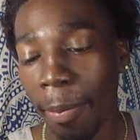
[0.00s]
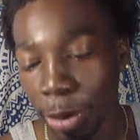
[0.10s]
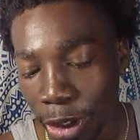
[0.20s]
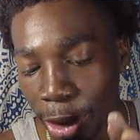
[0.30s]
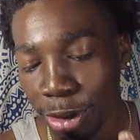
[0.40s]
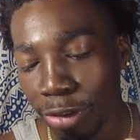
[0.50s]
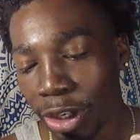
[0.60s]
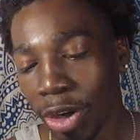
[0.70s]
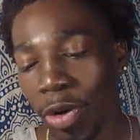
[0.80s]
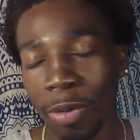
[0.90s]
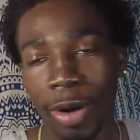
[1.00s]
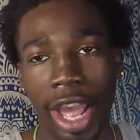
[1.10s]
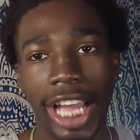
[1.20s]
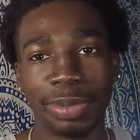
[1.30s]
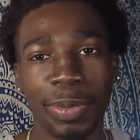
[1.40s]
doing a YouTube video going around
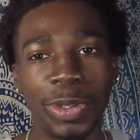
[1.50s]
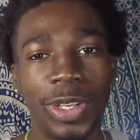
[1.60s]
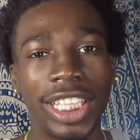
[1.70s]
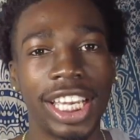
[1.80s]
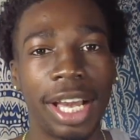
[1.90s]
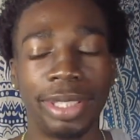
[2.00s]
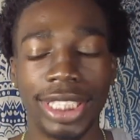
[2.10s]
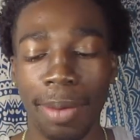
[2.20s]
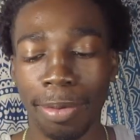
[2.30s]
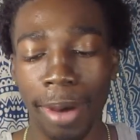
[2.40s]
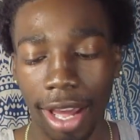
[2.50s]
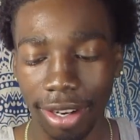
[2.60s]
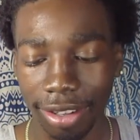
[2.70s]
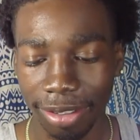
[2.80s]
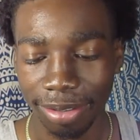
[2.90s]
asking people do they think I'm a top or
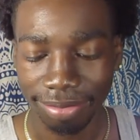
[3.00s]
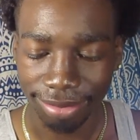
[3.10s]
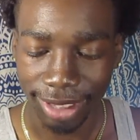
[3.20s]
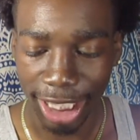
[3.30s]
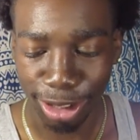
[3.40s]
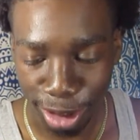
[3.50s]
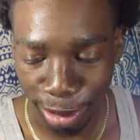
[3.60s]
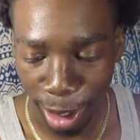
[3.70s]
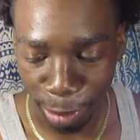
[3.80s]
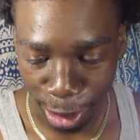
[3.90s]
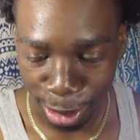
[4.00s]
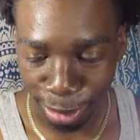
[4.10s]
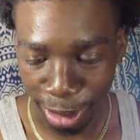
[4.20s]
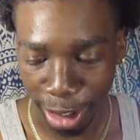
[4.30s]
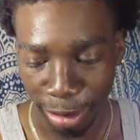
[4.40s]
bottom. That's literally what I'm doing a
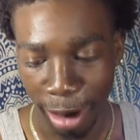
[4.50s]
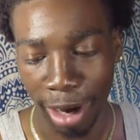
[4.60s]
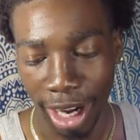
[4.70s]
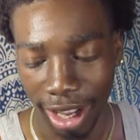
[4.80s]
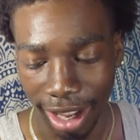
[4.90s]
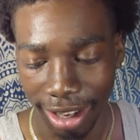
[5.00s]
YouTube video around right now.